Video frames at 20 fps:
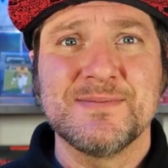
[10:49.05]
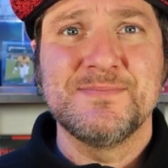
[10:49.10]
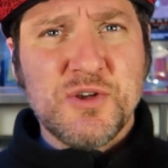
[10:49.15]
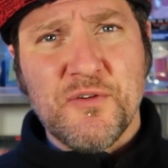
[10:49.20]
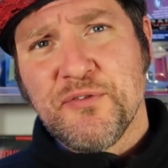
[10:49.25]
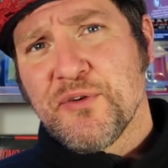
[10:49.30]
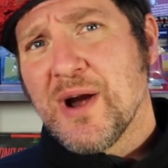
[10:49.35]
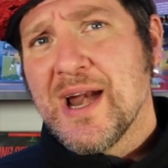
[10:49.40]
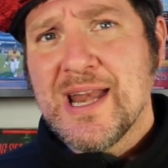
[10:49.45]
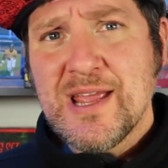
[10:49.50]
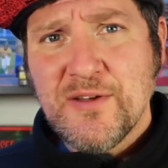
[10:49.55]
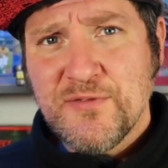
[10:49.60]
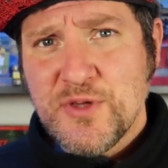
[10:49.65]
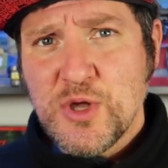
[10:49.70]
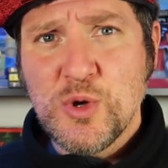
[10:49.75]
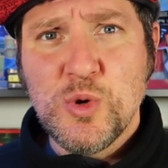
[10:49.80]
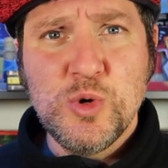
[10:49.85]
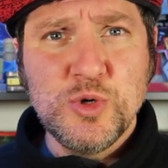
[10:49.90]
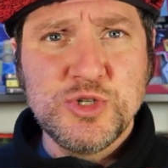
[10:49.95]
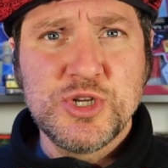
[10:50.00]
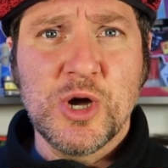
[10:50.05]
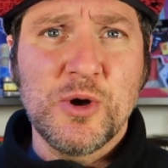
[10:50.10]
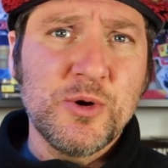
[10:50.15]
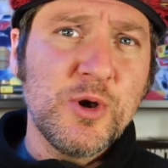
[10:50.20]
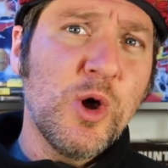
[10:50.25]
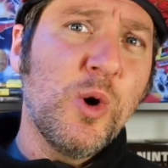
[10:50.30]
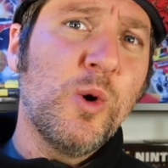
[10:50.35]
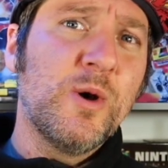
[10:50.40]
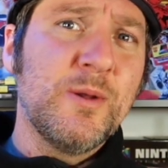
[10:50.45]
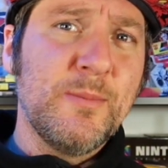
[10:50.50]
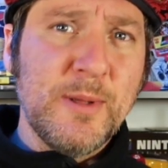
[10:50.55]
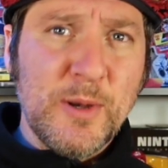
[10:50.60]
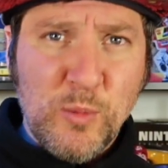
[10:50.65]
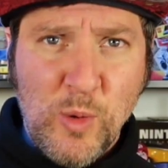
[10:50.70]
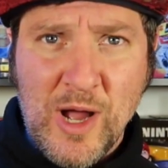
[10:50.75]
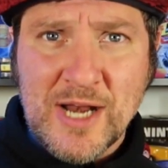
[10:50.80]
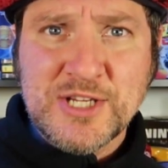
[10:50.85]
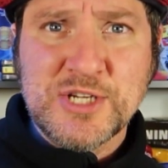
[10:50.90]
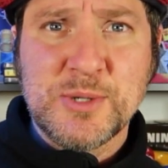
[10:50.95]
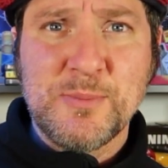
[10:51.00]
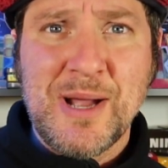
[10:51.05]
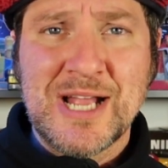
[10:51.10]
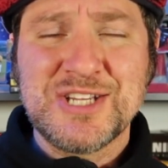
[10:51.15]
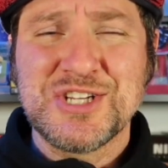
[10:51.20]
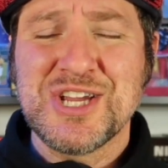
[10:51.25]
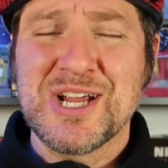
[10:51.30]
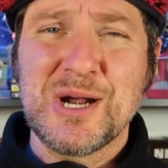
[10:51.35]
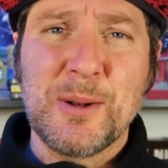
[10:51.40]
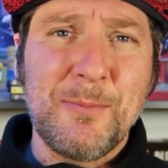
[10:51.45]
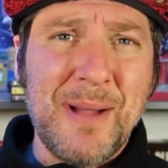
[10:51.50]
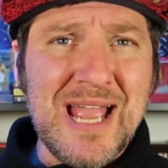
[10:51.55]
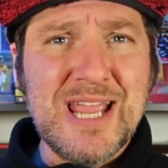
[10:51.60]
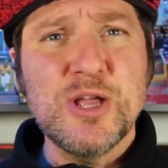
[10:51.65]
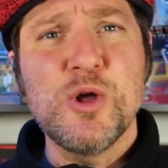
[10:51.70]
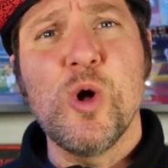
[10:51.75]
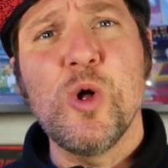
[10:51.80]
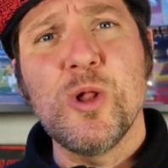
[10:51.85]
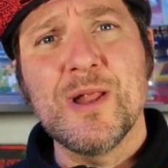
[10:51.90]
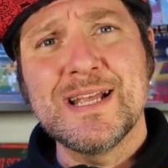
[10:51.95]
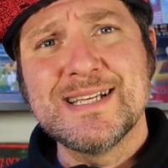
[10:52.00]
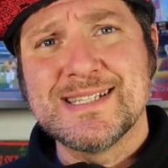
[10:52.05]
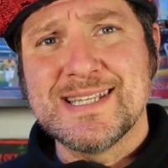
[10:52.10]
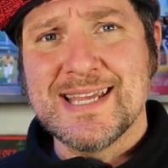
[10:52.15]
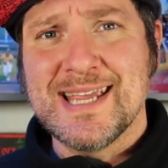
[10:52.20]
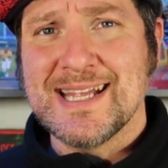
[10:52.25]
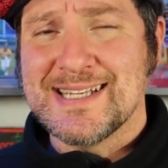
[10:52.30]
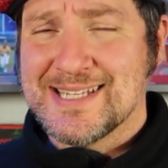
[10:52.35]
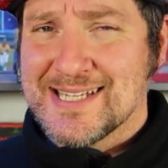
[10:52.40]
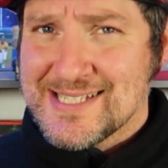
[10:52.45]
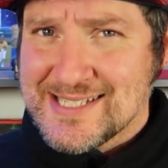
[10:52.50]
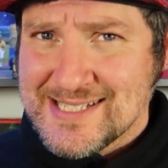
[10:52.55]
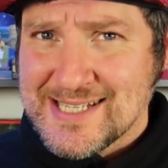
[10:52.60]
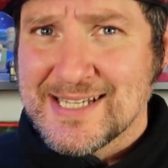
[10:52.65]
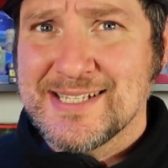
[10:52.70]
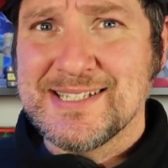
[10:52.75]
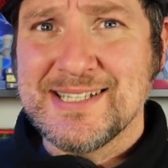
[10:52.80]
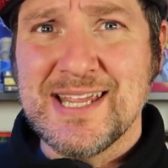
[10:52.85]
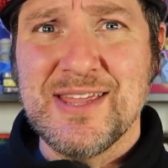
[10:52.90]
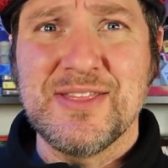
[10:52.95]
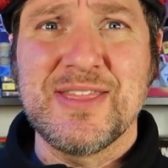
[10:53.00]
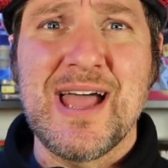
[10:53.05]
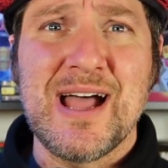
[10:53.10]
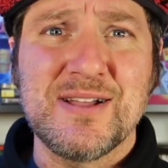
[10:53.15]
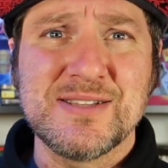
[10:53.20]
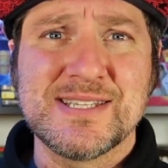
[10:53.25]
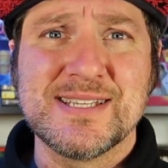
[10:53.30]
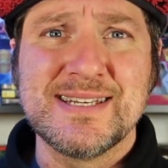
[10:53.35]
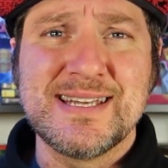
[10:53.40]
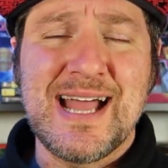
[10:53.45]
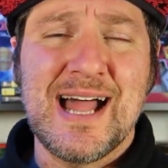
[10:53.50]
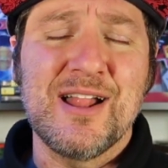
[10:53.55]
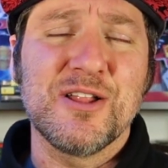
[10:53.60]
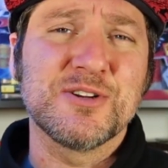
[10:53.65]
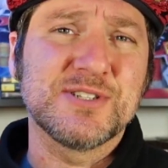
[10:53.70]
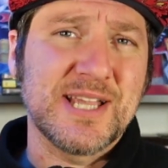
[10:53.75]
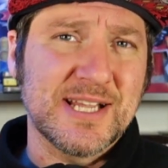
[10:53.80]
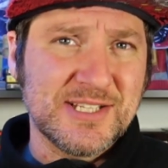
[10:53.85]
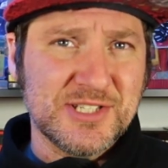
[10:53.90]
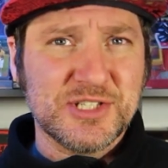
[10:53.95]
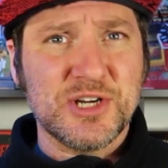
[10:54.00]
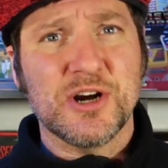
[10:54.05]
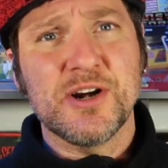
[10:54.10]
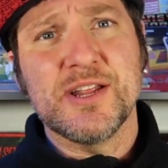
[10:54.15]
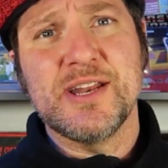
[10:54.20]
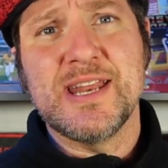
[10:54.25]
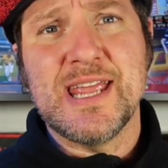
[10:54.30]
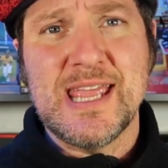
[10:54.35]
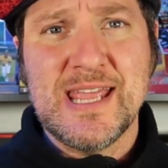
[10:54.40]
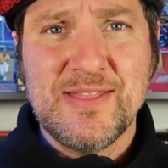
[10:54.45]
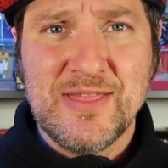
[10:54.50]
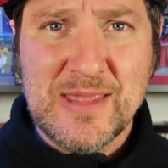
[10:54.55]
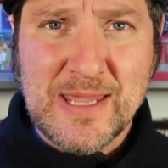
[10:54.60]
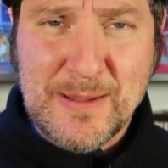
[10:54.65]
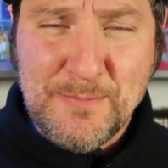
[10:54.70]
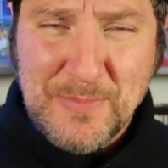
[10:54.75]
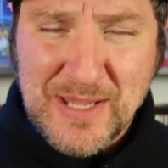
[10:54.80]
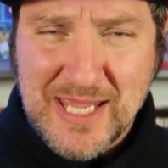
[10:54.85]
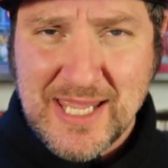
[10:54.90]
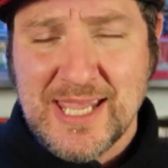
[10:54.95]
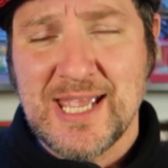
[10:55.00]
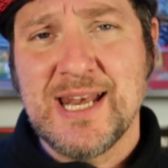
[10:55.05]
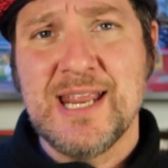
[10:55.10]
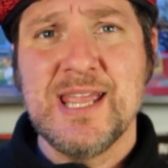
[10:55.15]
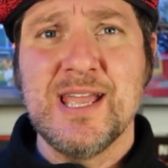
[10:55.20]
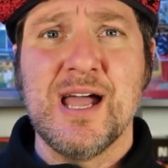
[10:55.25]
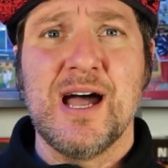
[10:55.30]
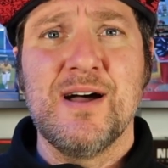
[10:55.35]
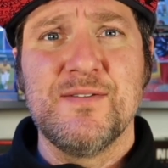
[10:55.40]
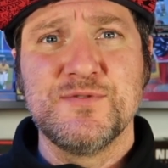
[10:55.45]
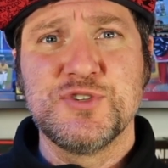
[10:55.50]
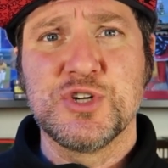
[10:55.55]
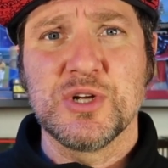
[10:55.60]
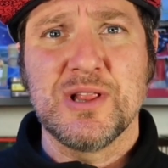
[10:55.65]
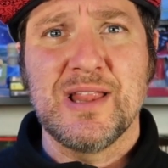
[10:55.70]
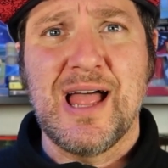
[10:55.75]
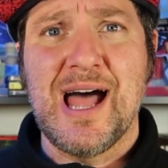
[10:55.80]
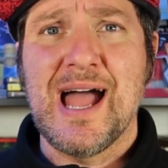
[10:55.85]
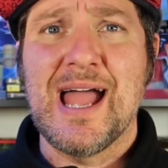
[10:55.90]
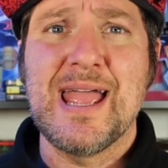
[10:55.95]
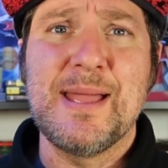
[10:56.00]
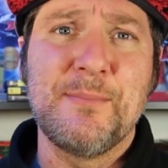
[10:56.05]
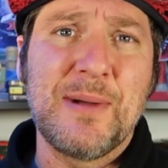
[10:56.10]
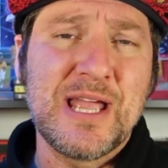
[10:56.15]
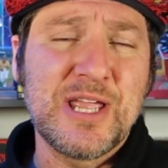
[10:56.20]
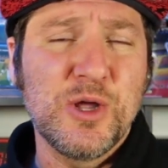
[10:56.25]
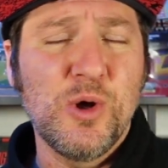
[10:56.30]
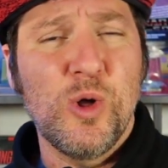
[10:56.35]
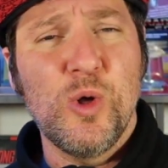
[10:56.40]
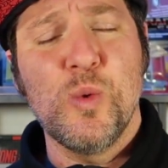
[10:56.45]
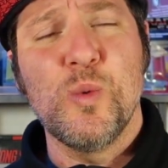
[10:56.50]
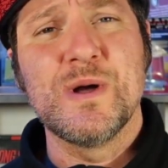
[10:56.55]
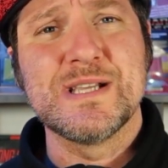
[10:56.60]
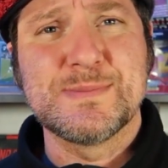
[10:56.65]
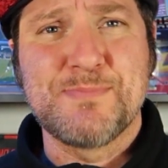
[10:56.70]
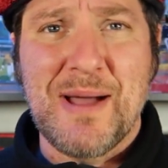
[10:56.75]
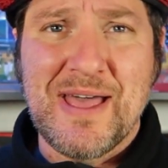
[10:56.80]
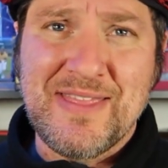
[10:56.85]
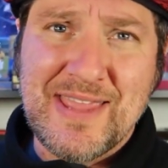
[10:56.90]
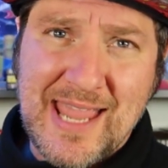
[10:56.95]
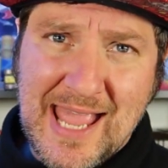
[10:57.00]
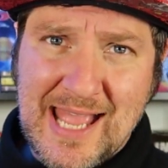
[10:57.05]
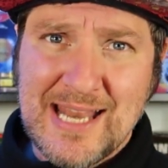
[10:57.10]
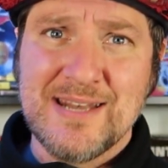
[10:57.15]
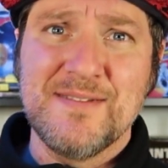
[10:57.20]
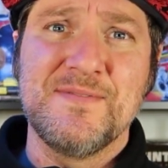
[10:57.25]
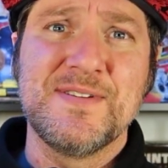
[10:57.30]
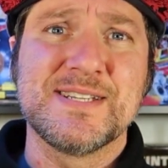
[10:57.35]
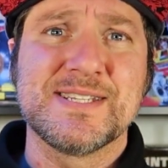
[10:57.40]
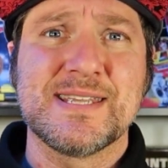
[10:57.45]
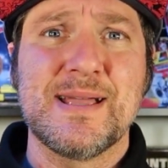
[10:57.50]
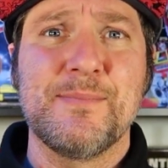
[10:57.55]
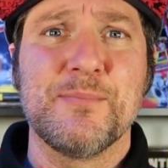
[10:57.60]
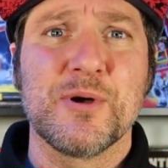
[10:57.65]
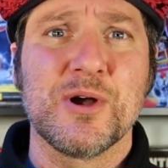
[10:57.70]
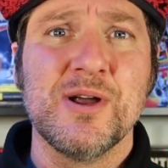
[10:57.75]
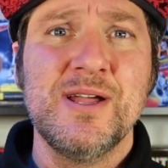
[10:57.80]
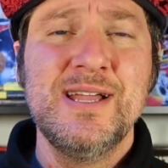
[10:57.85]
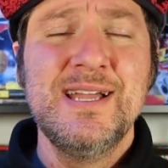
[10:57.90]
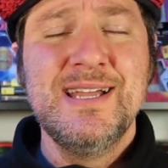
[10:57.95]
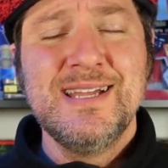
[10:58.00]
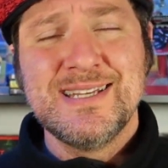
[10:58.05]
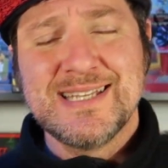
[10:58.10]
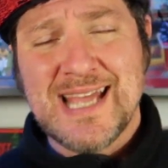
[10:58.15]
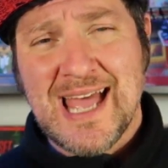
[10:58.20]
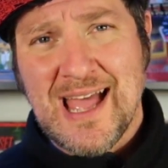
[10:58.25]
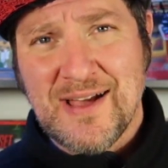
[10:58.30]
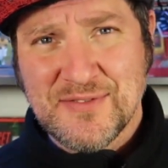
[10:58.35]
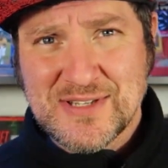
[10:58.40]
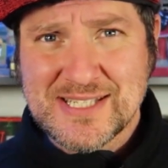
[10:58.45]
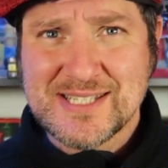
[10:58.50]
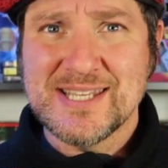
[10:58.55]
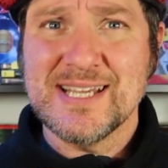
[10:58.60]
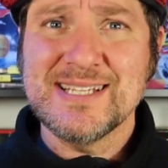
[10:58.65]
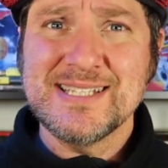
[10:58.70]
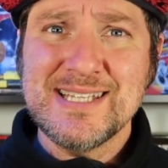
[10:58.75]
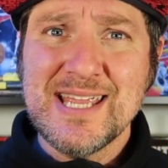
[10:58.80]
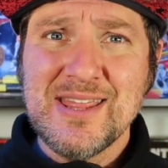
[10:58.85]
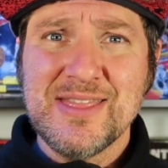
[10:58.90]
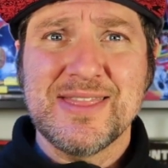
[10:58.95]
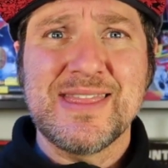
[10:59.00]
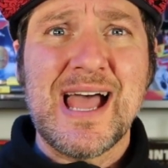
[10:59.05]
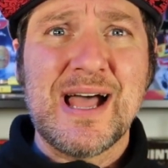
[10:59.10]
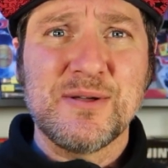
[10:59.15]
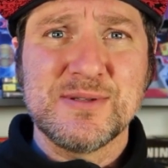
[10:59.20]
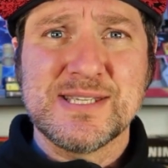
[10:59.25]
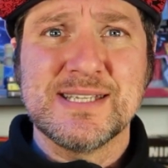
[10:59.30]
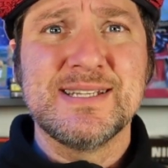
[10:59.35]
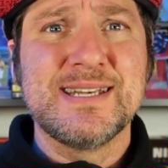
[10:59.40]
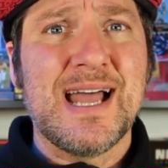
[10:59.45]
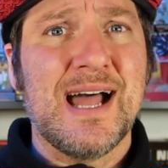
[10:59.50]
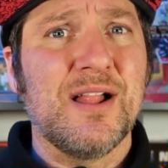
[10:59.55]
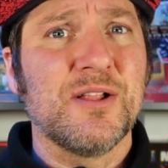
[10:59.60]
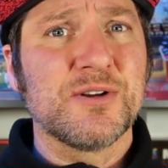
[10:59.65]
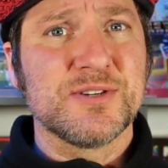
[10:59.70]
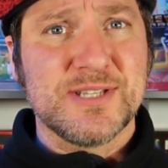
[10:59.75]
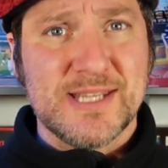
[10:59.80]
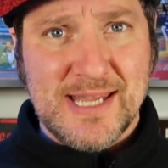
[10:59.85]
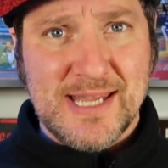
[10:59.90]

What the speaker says: So for any of you who don't know and have been watching my channel, my goal is to get to $60,000. I started in the beginning of July. My goal was by the end of December to have $60,000